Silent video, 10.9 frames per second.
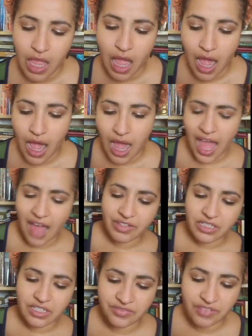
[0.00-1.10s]
Uh, having
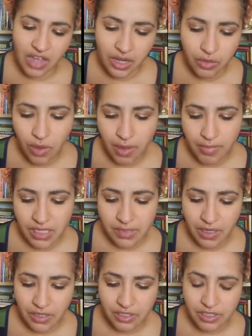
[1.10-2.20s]
defined what must be
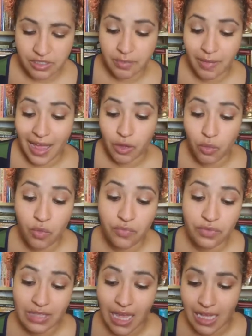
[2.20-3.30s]
understood by, quote,
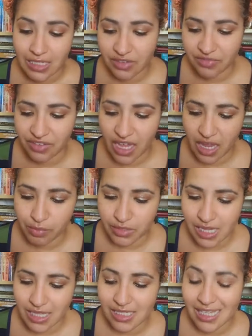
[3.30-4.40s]
philosophy and
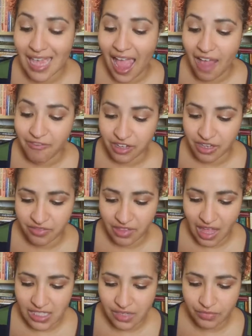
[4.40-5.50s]
precisely African
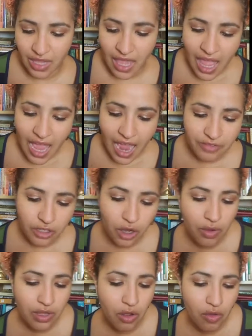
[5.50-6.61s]
philosophy, after
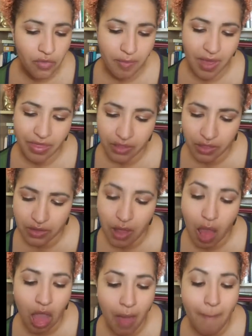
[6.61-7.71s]
going over method-
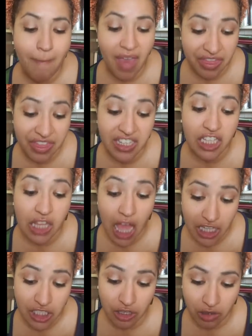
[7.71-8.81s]

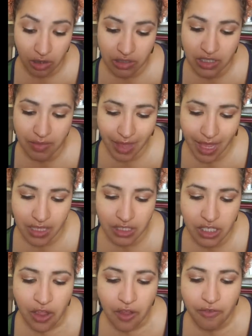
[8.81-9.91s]
methodological demands
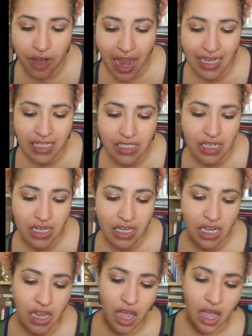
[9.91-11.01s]
for any
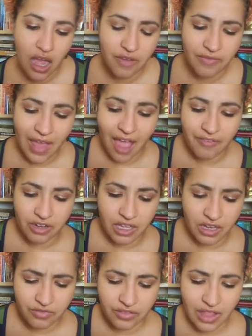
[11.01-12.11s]
study of
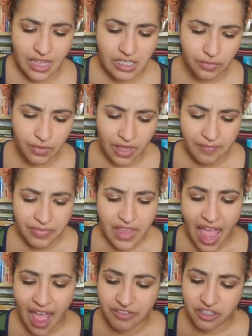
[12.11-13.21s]
African philosophy,
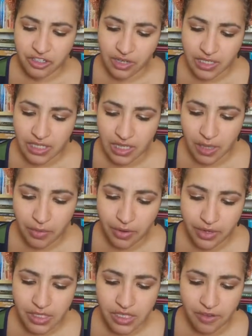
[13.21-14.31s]
after stressing the
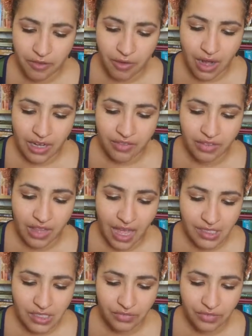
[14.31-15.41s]
importance of Pharaonic
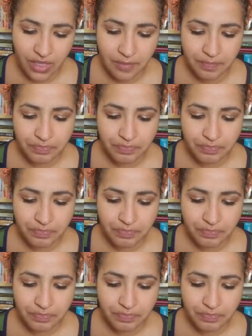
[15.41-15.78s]
philosophy,